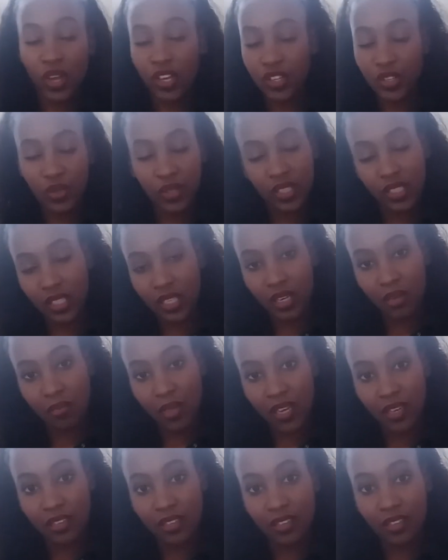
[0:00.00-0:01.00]
Why do you want to study
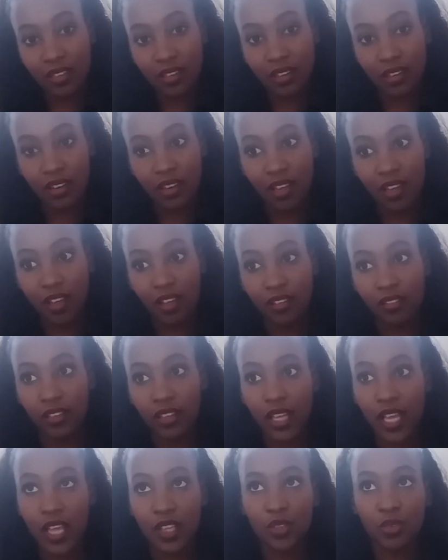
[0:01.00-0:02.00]
medicine
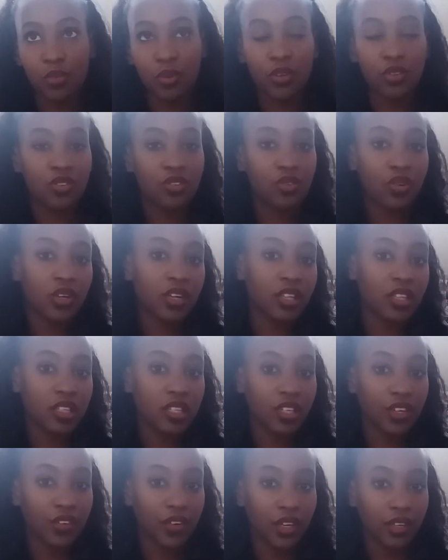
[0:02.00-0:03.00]
as opposed to
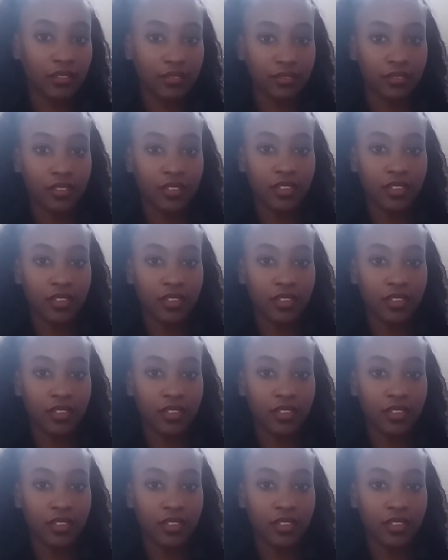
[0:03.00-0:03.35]
another degree?